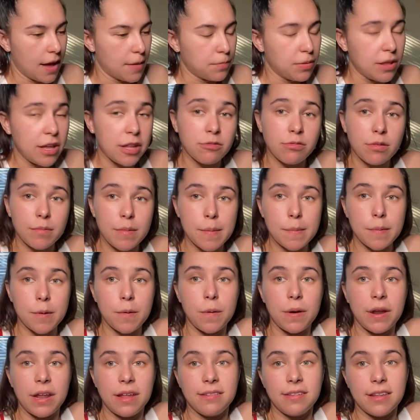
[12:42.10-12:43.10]
please remember
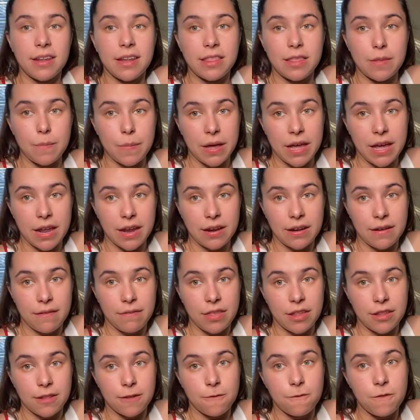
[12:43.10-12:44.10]
what I said at the beginning of
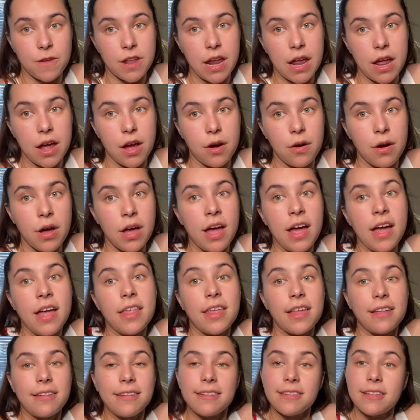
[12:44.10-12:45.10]
this video.
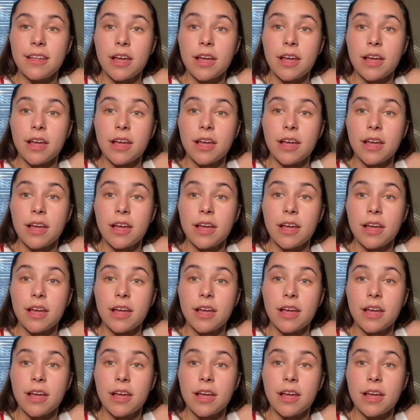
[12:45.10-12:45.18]
This is